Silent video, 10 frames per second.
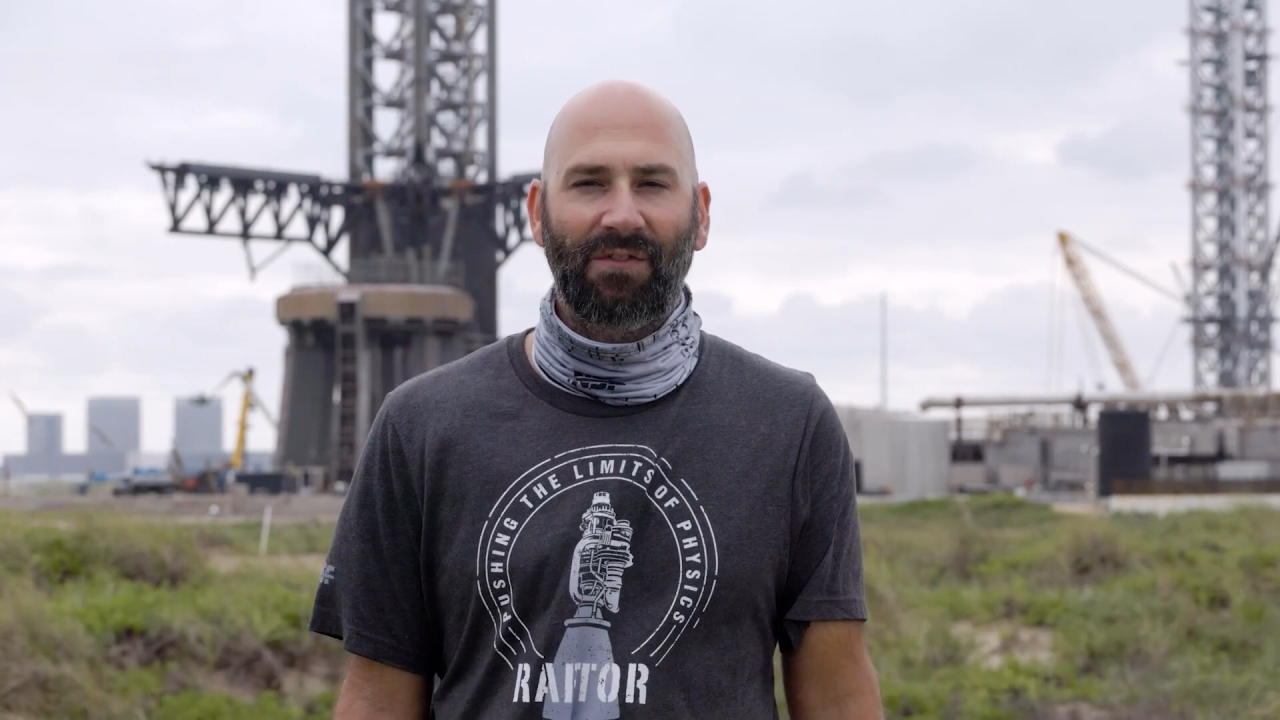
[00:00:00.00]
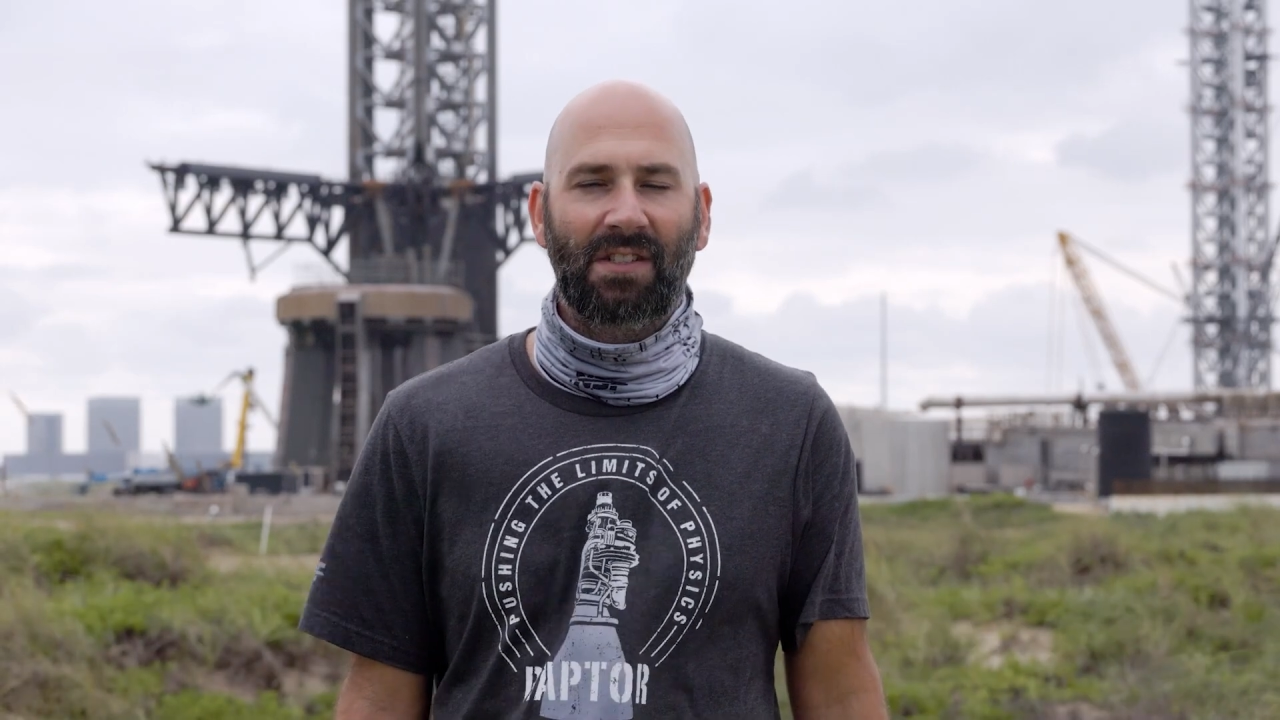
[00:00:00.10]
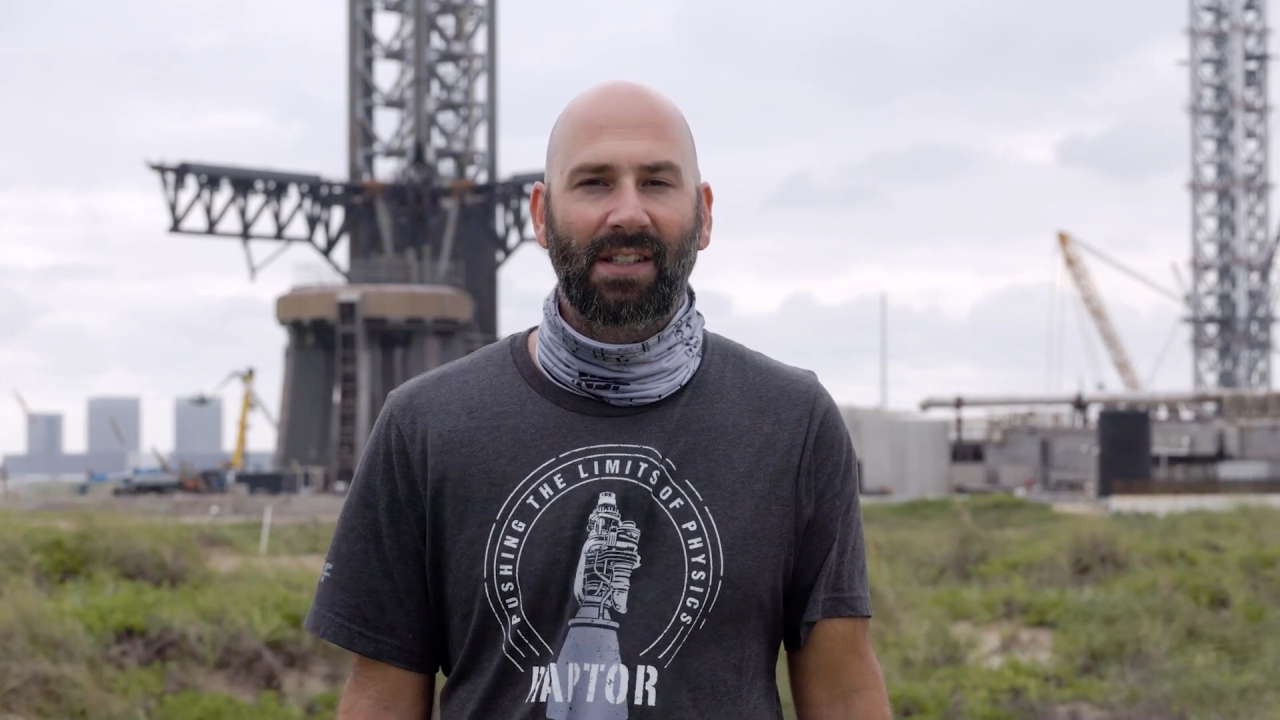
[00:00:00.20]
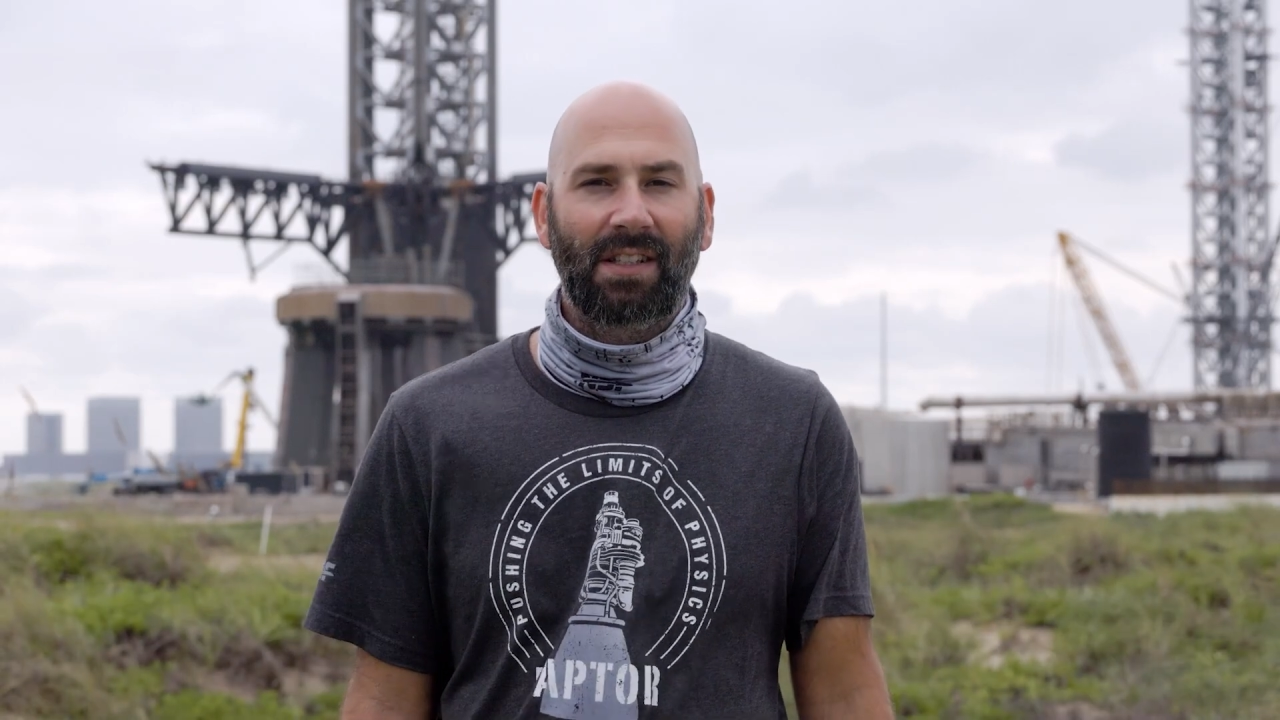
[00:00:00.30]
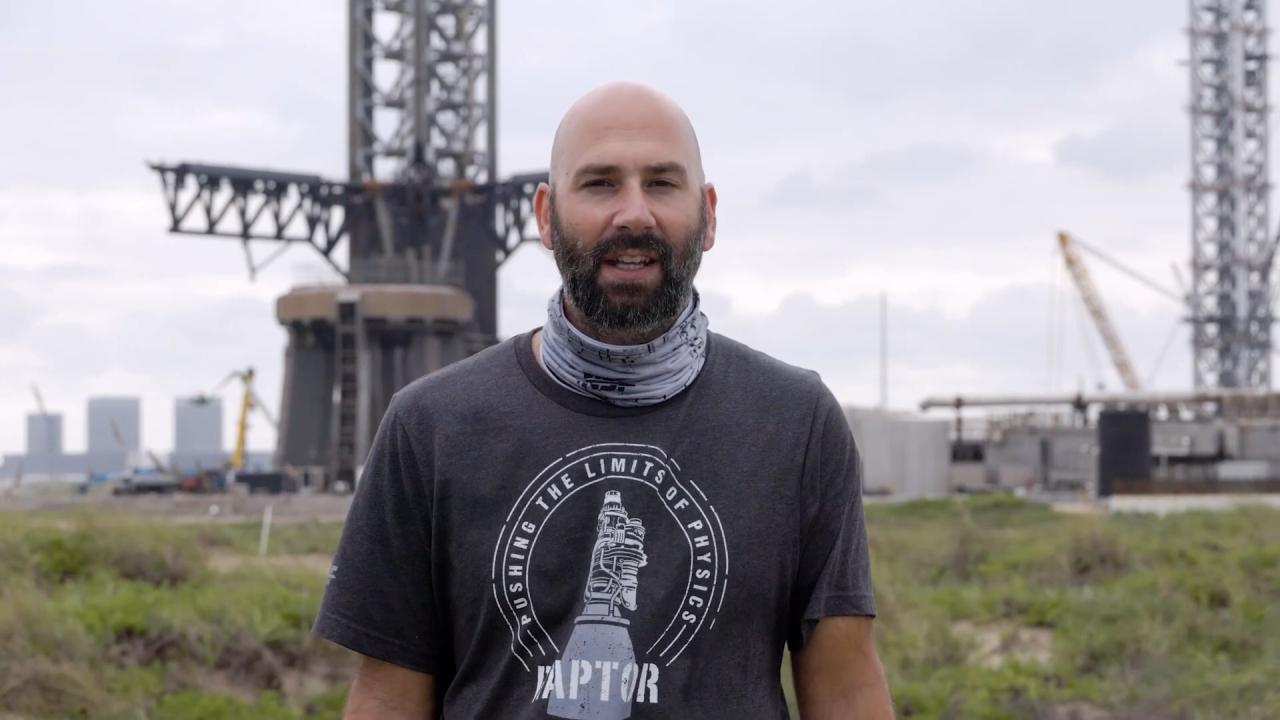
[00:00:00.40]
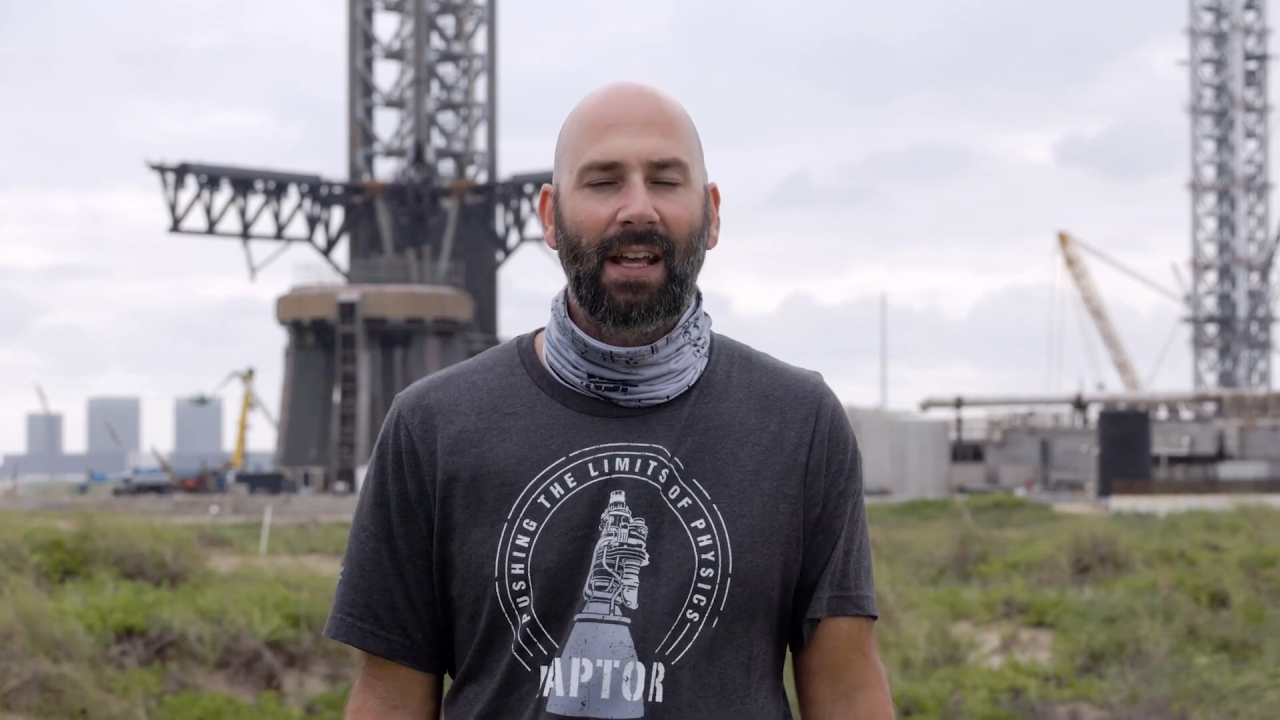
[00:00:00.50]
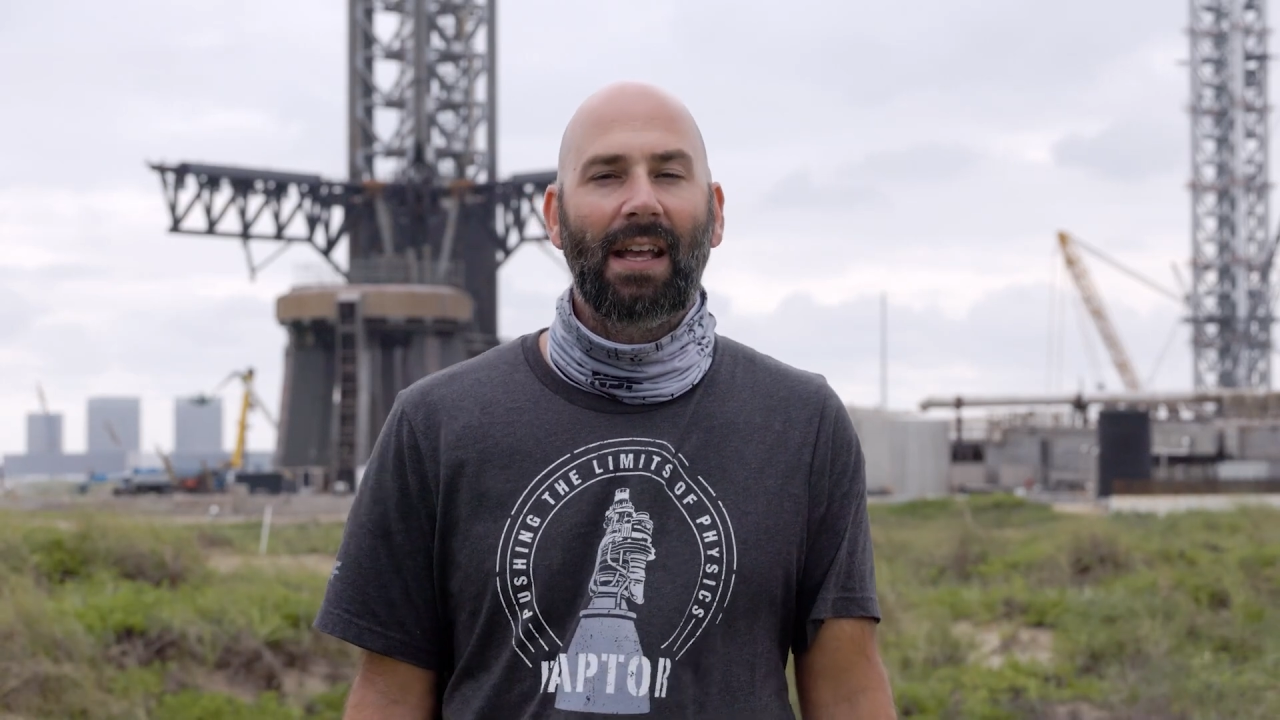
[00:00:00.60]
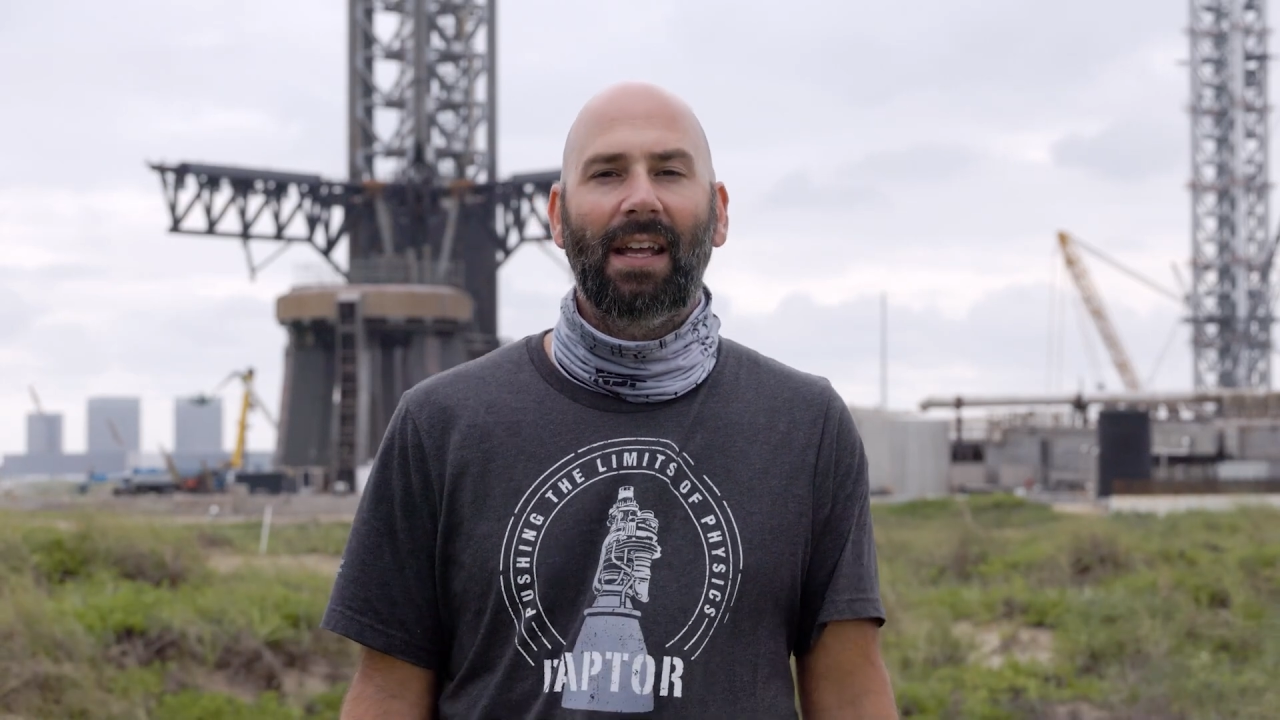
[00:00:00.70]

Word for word: facility